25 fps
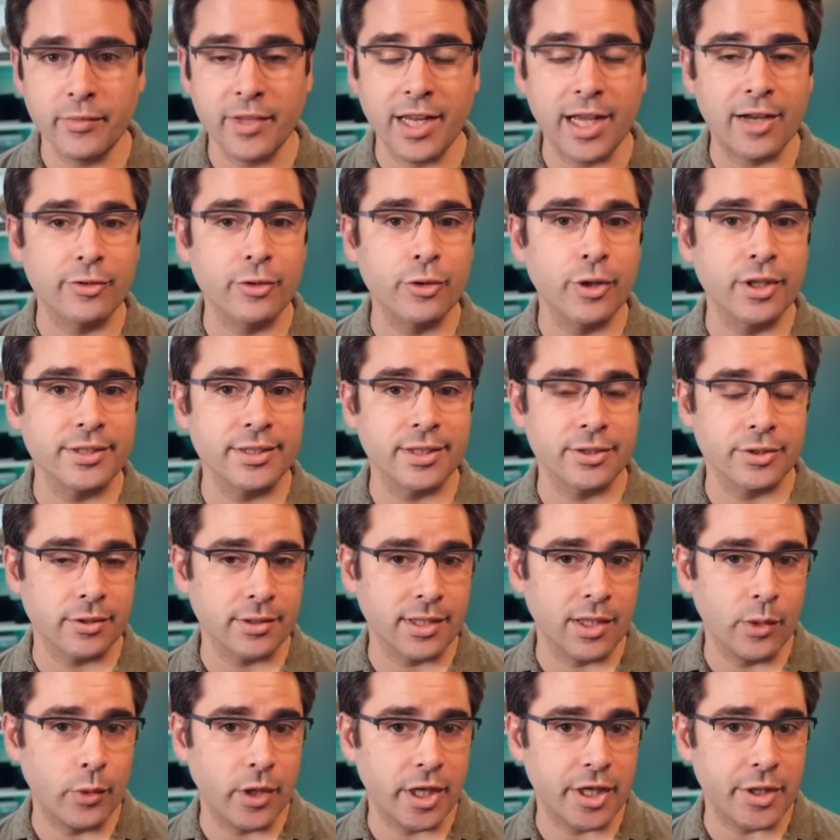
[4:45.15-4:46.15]
Now, of course, there's
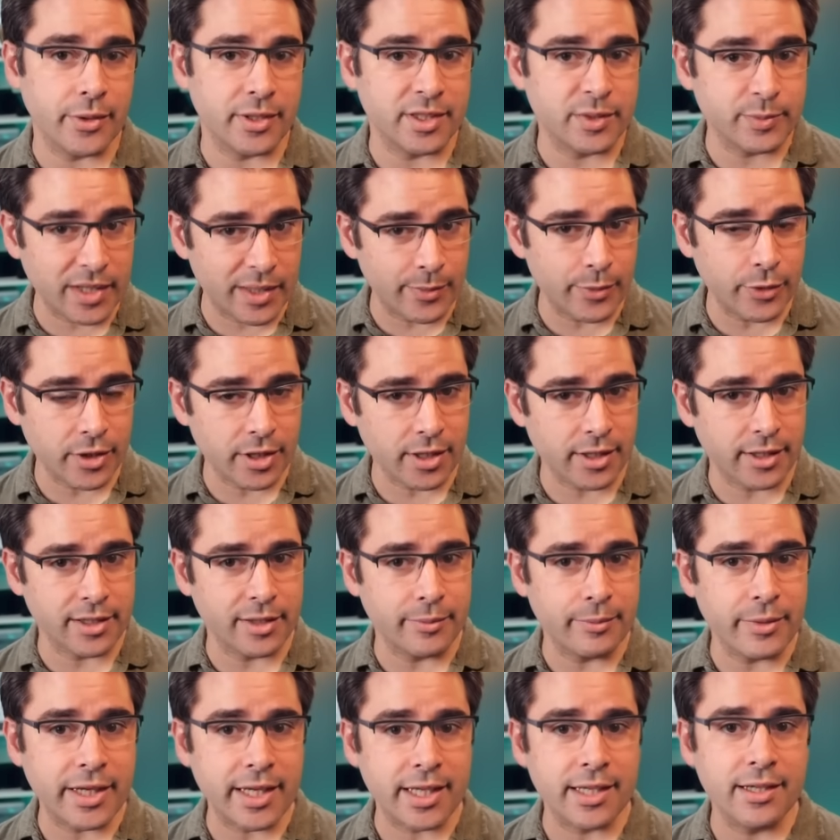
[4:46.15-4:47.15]
only one USB port on
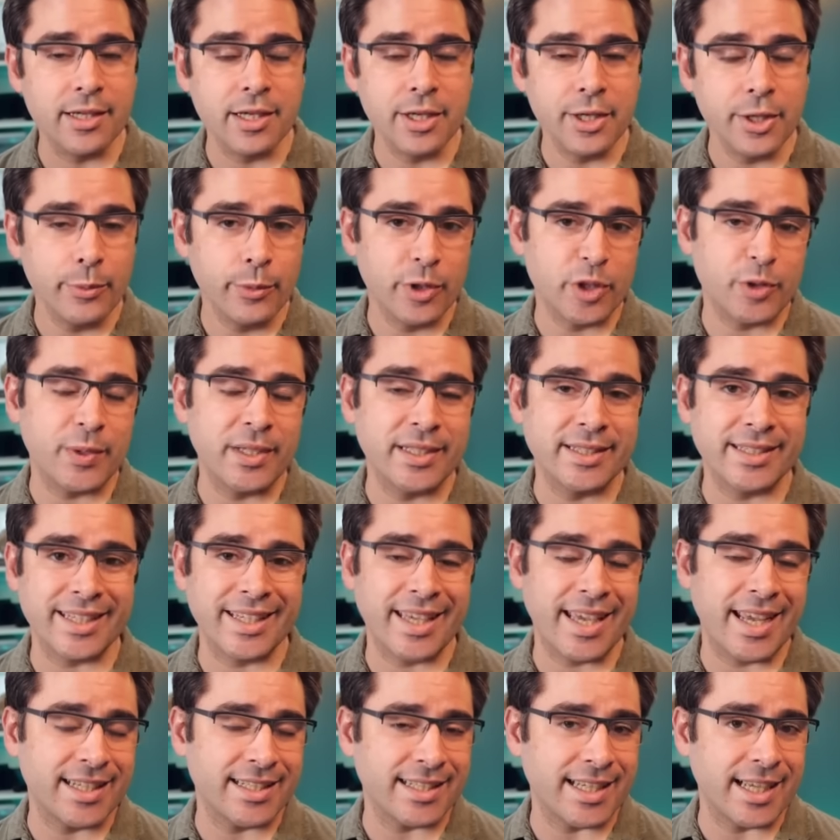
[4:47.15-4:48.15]
the Mini, which means I
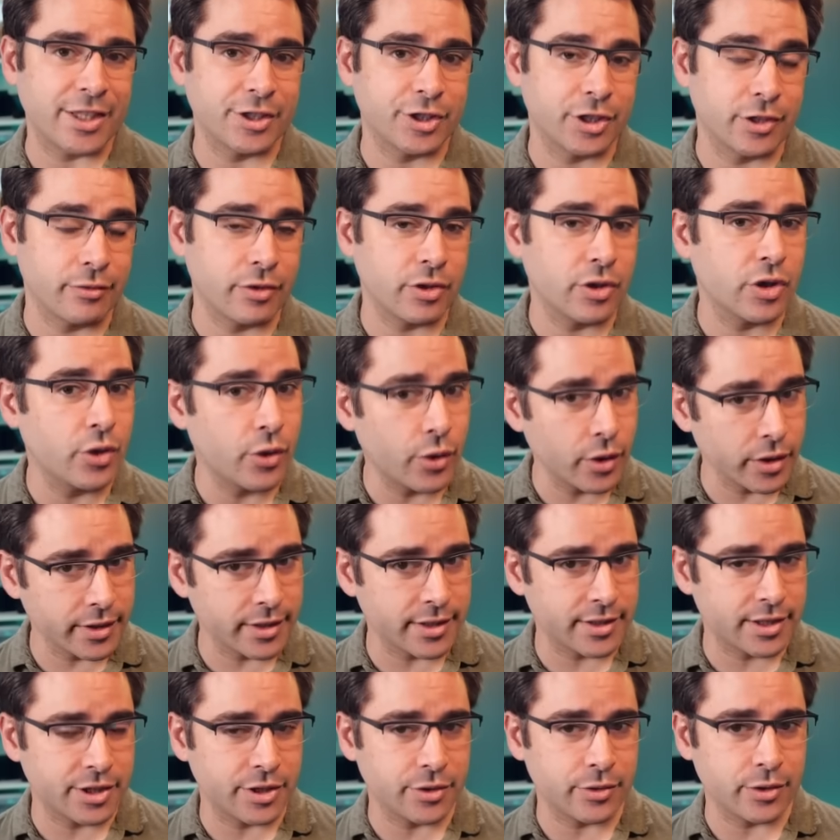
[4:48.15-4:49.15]
can't actually record
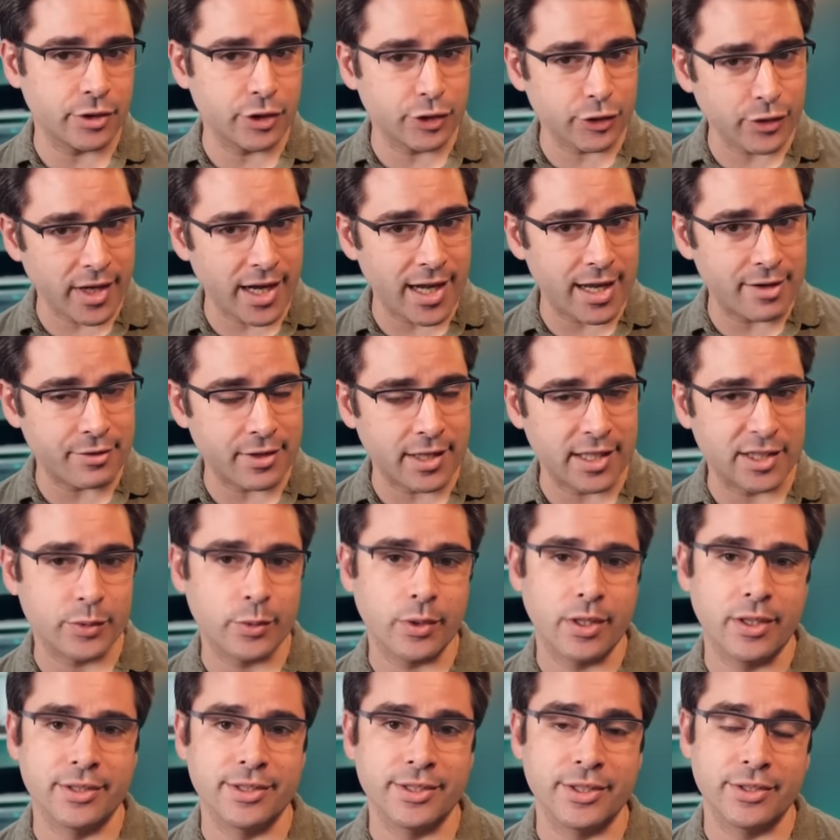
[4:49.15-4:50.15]
this to a drive as
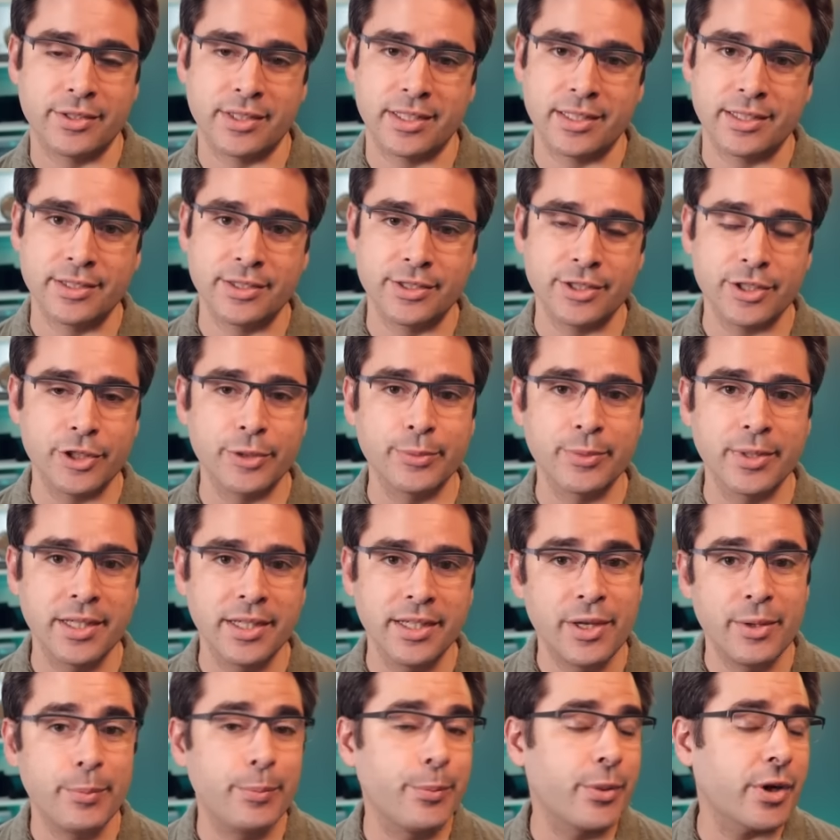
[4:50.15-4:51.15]
well as use it in Zoom,
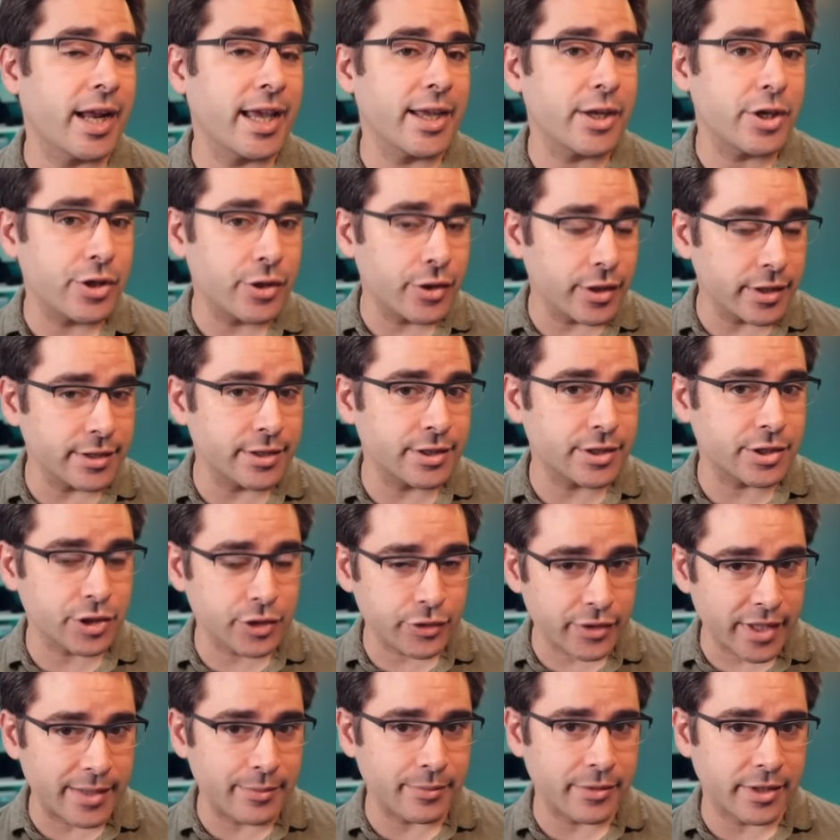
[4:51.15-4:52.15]
but I could
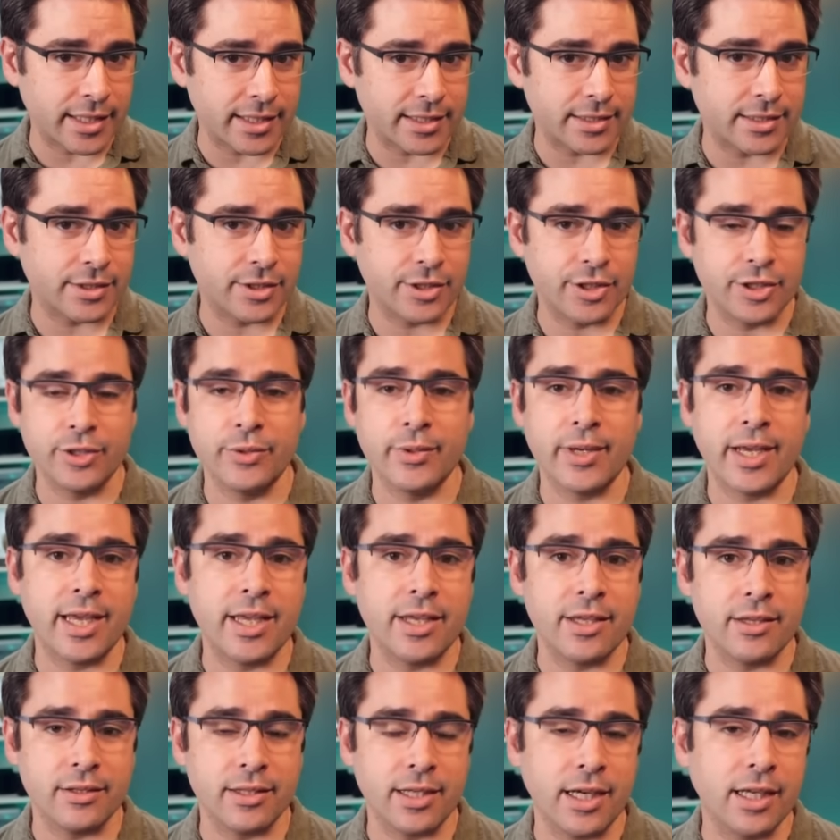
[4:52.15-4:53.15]
stream this to
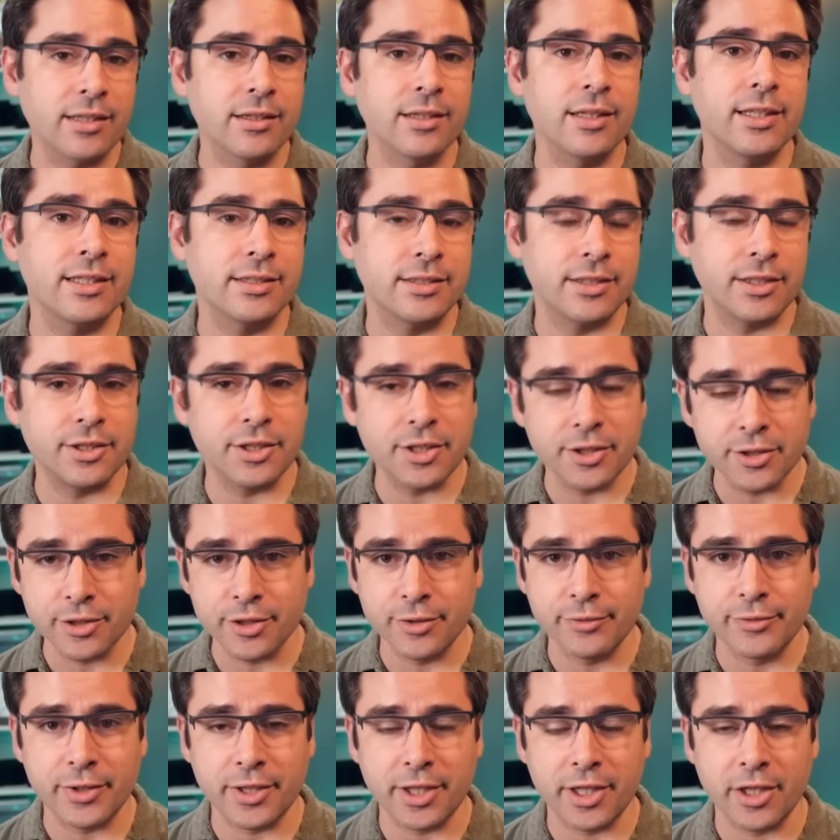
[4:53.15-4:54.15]
a unlisted
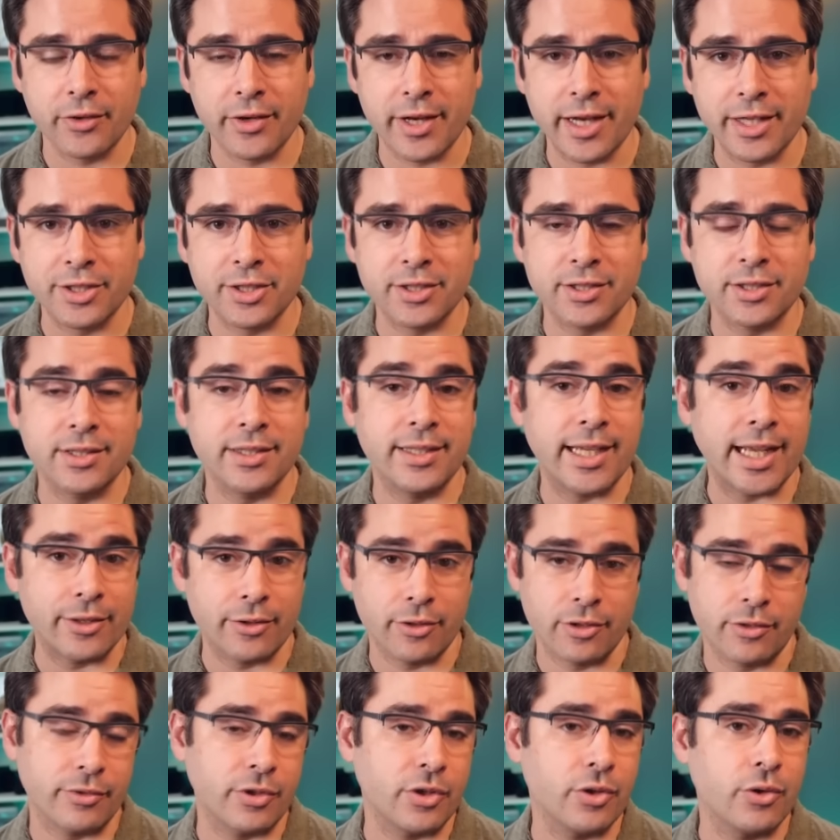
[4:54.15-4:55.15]
YouTube video and just
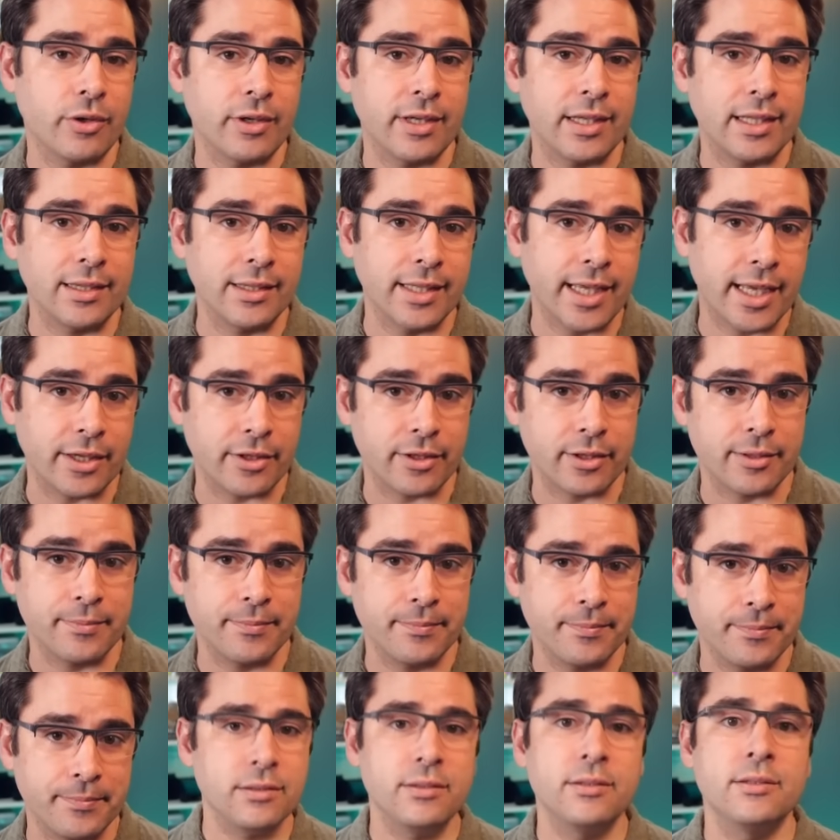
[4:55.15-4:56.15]
download the recording later.
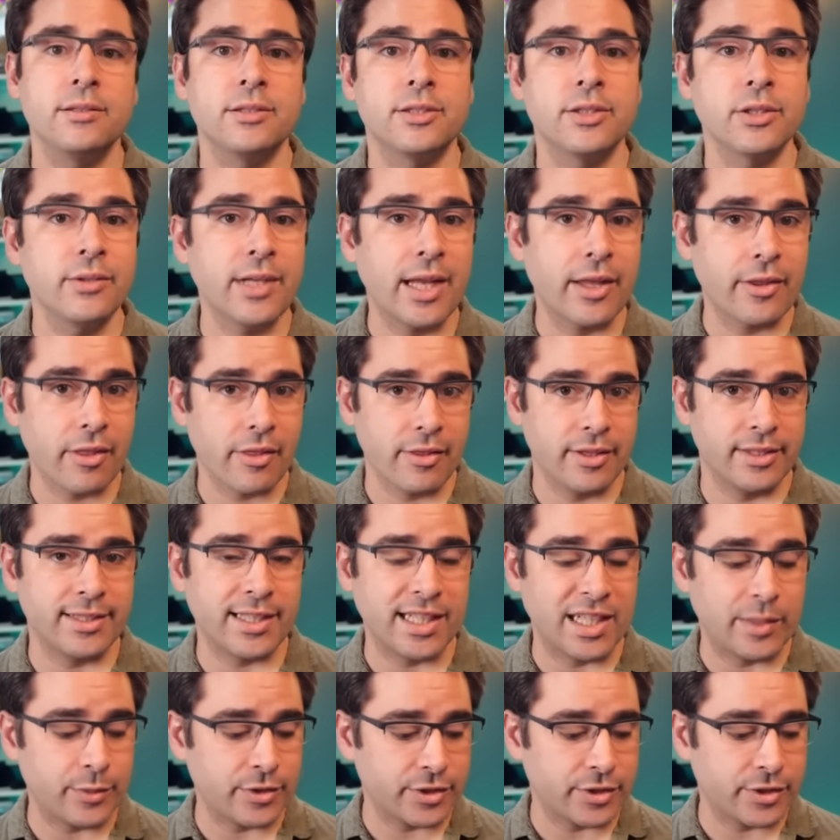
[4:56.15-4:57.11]
So now that the setup is